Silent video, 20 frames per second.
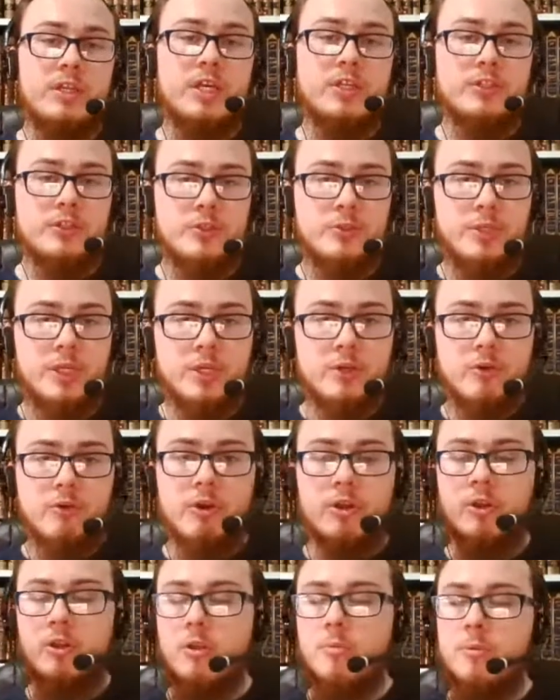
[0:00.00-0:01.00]
in their 2-year
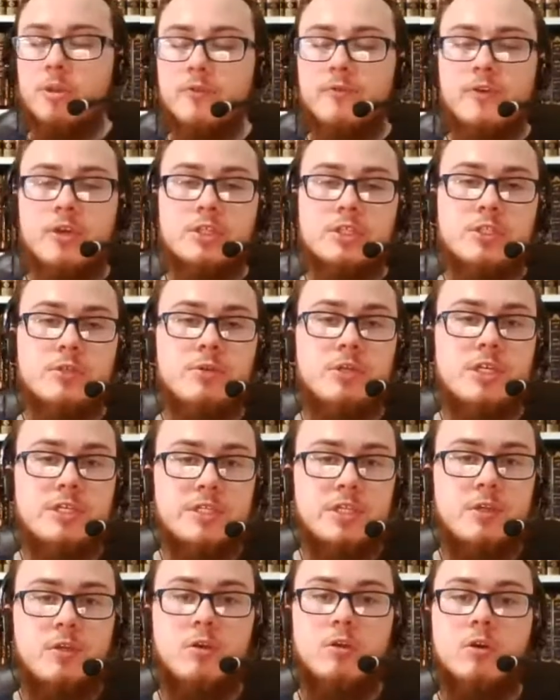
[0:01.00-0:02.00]
curriculum in the first 2
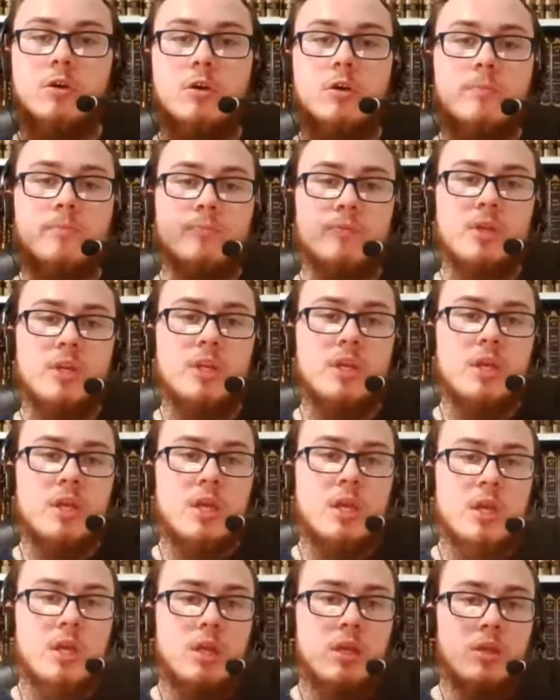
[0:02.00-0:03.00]
years that you go.
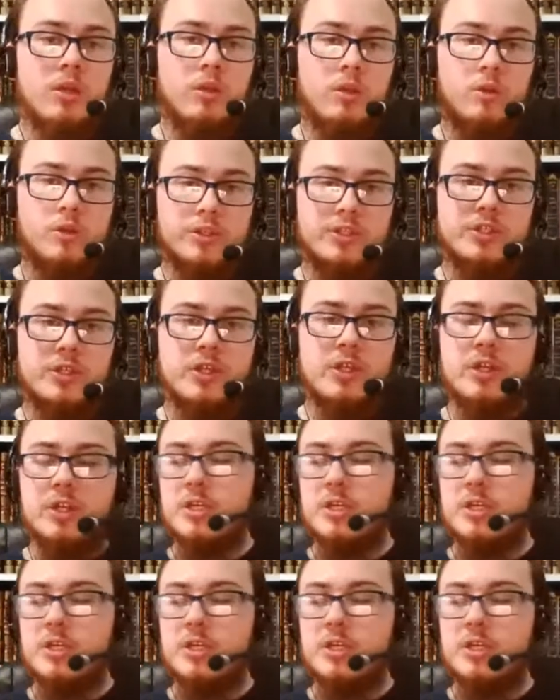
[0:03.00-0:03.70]
You could study